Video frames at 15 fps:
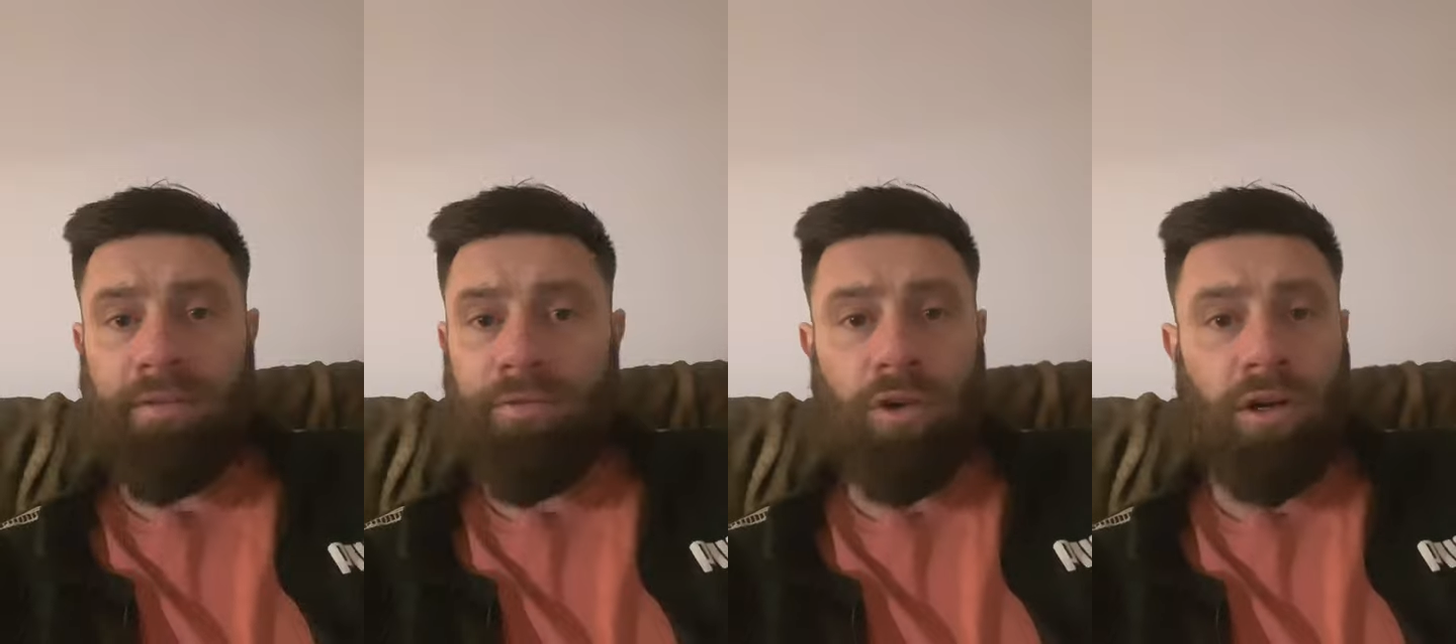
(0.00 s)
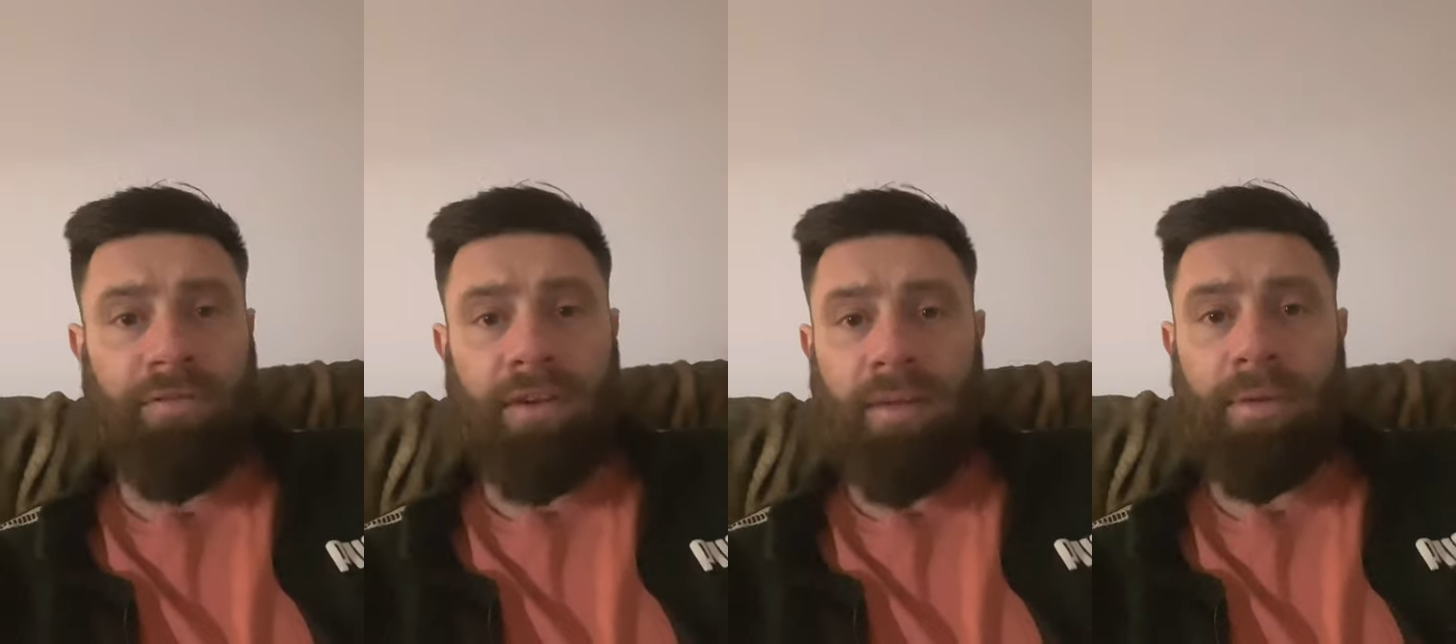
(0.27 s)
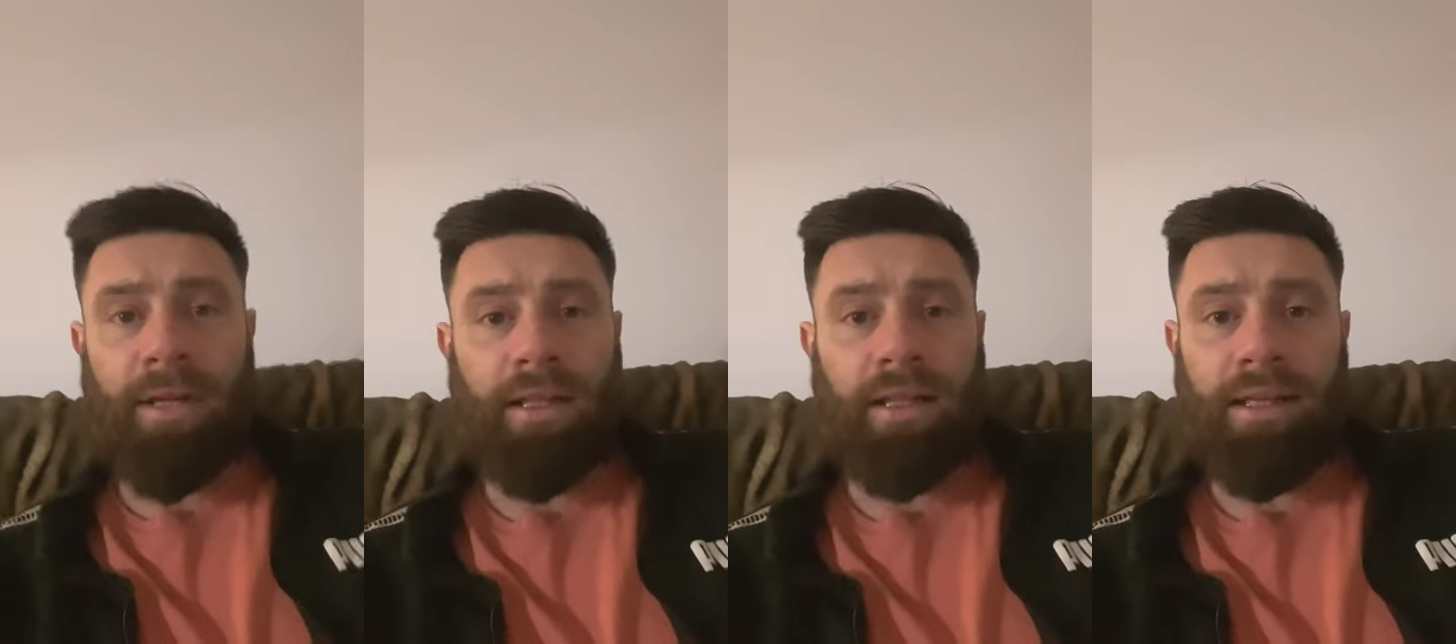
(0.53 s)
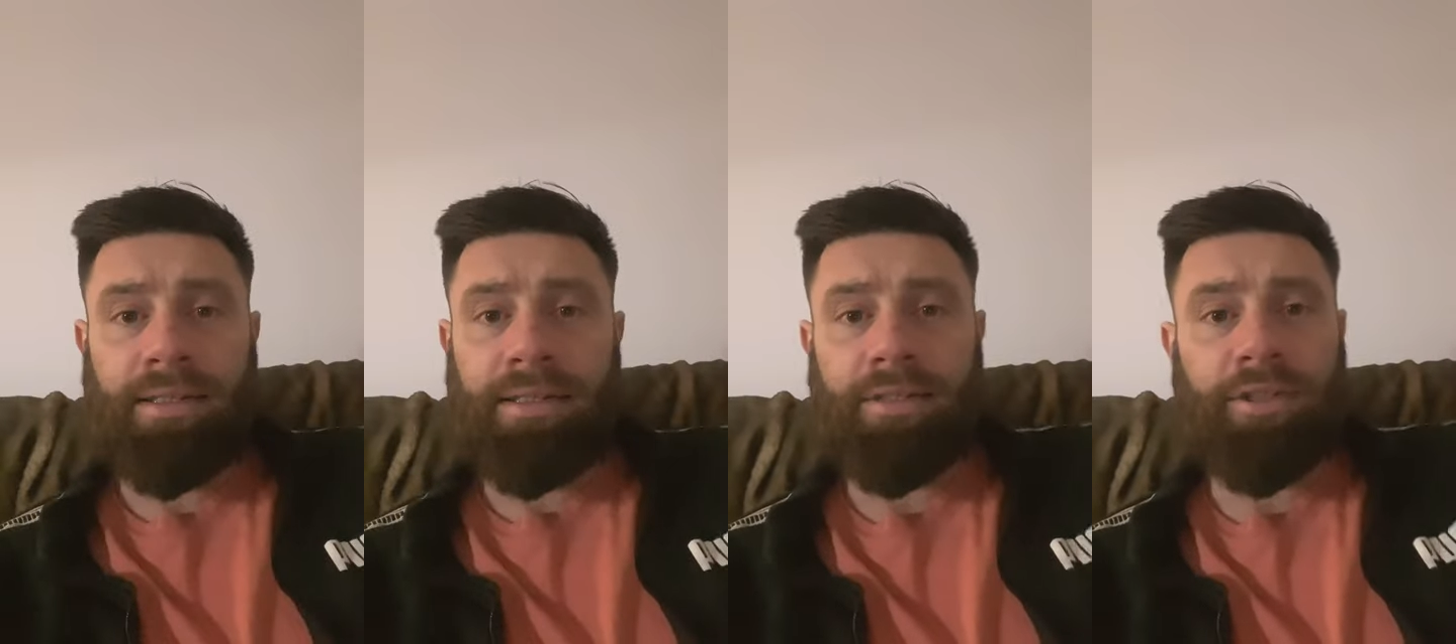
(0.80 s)
45-minute
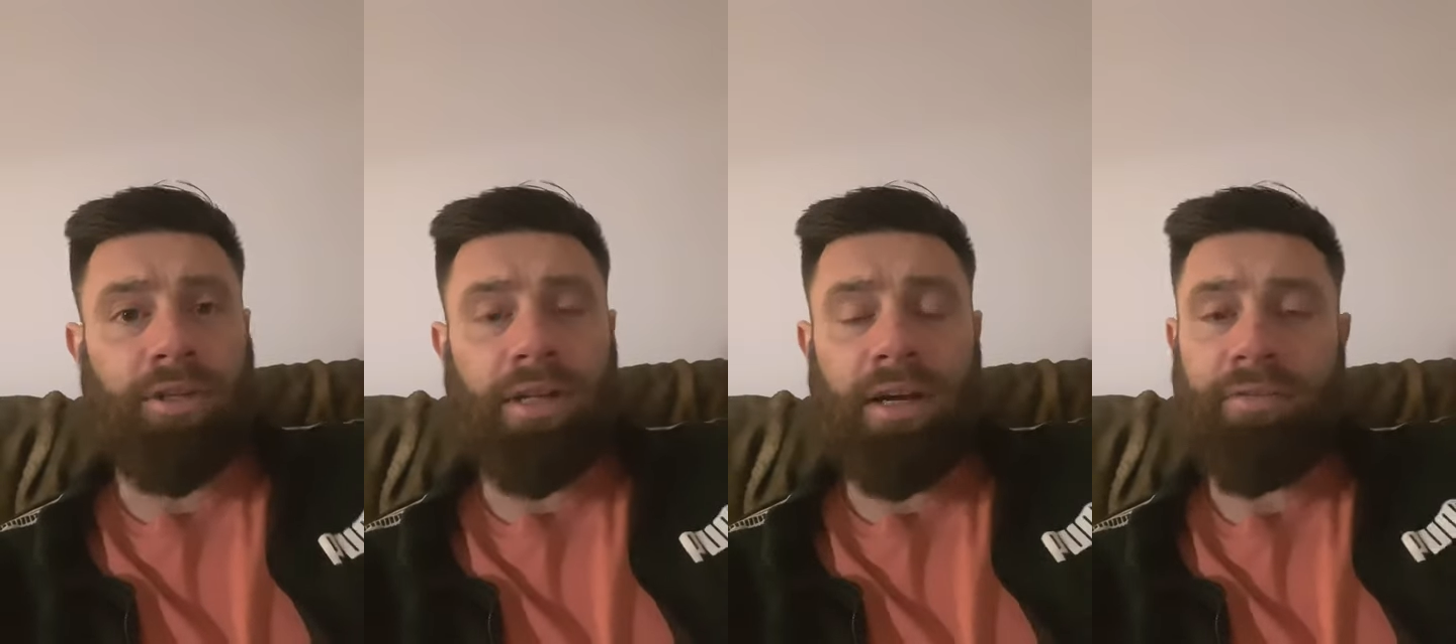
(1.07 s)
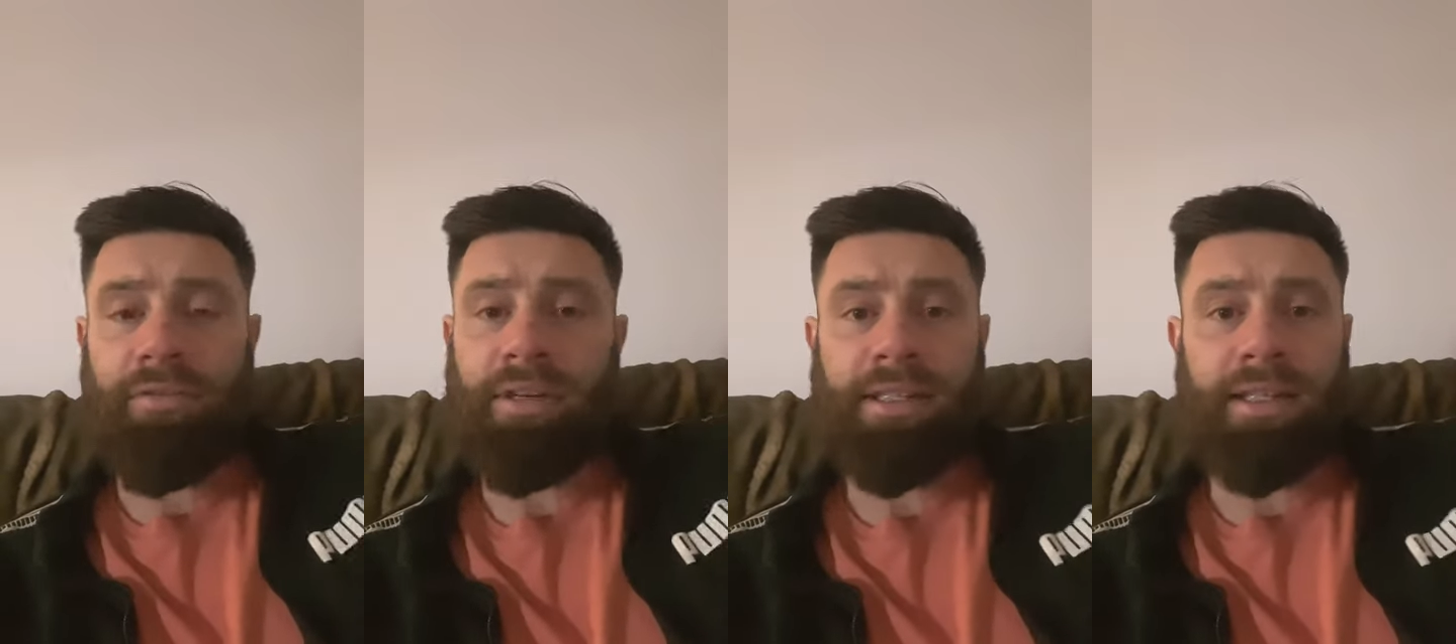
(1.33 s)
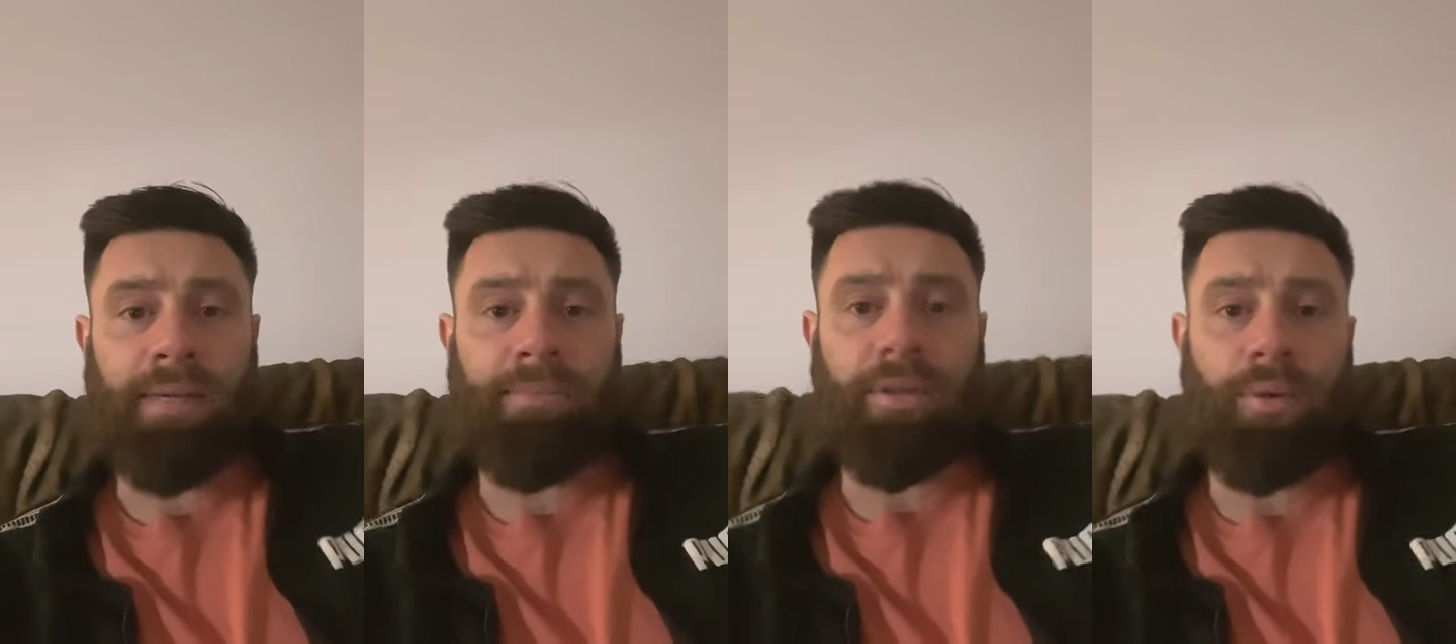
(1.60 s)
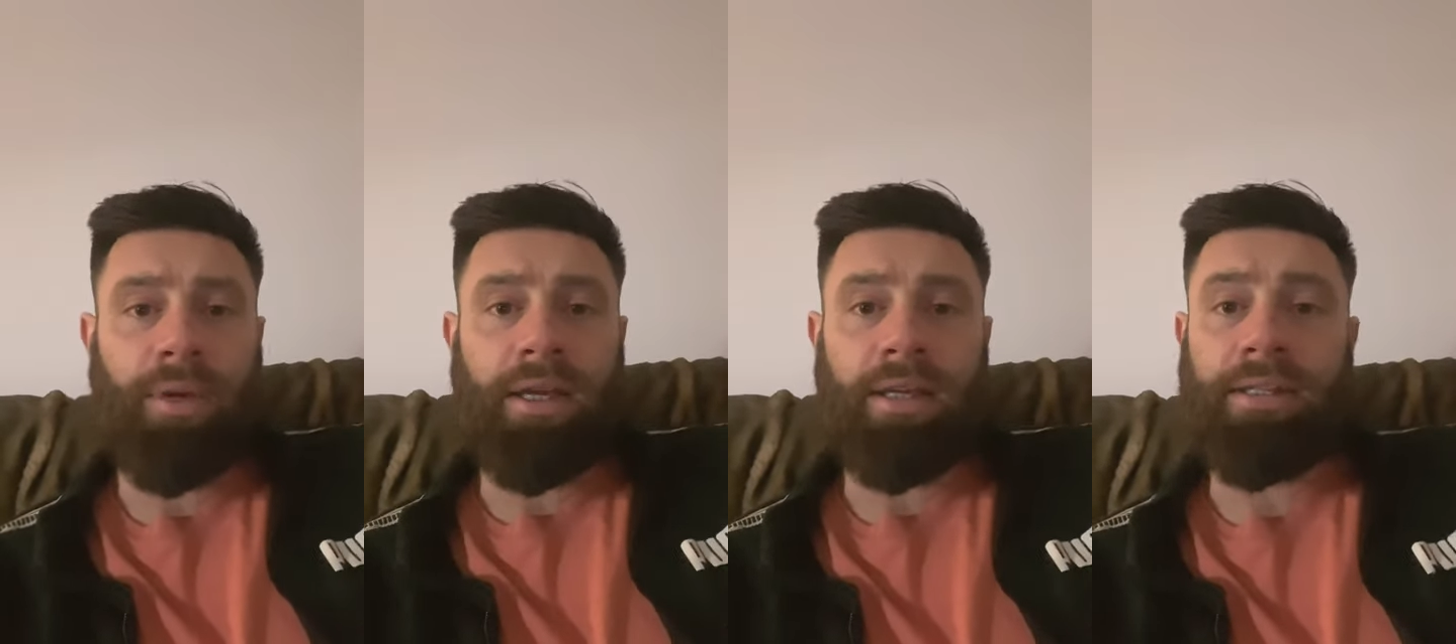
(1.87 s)
classes, do that three times a week.